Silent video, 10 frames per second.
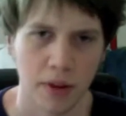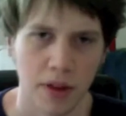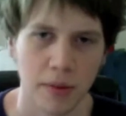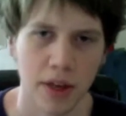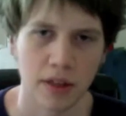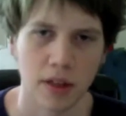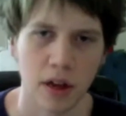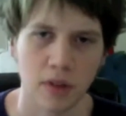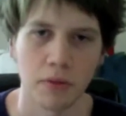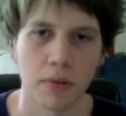that makes a
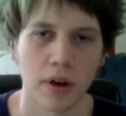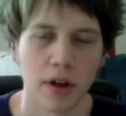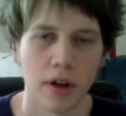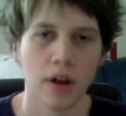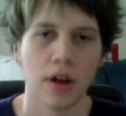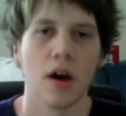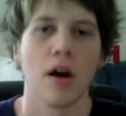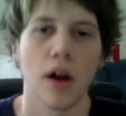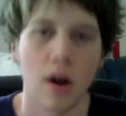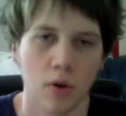lot of them, but
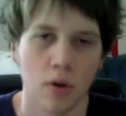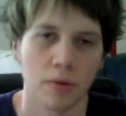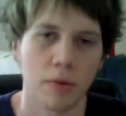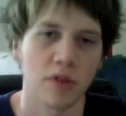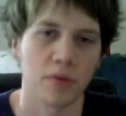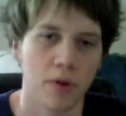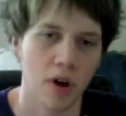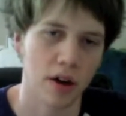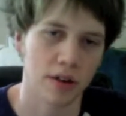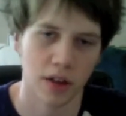I ordered both from
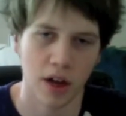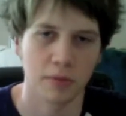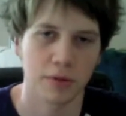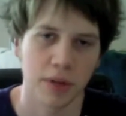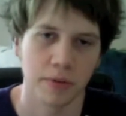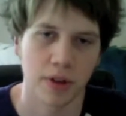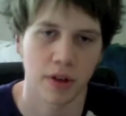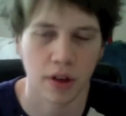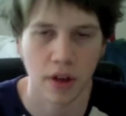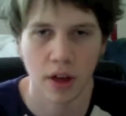Crocs and got them shipped to
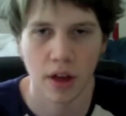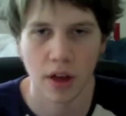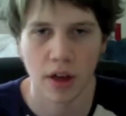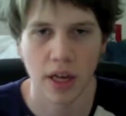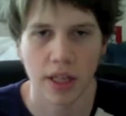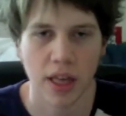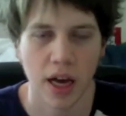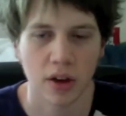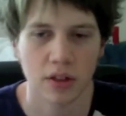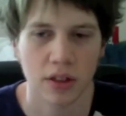his
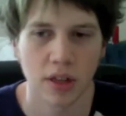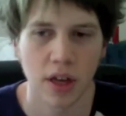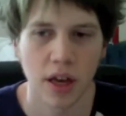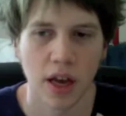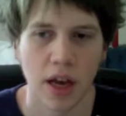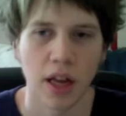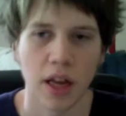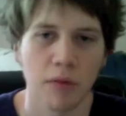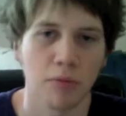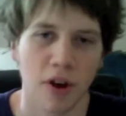house,
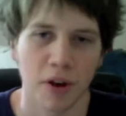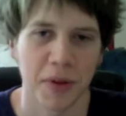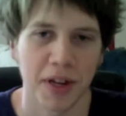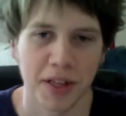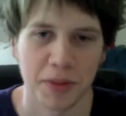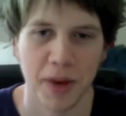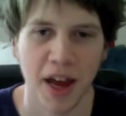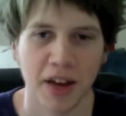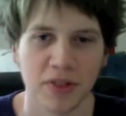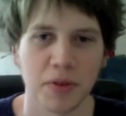and he brought them in his
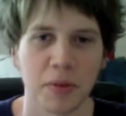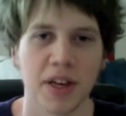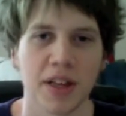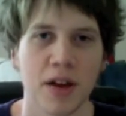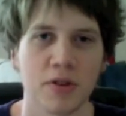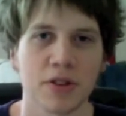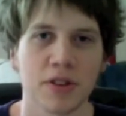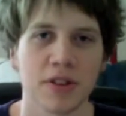bag for me, and that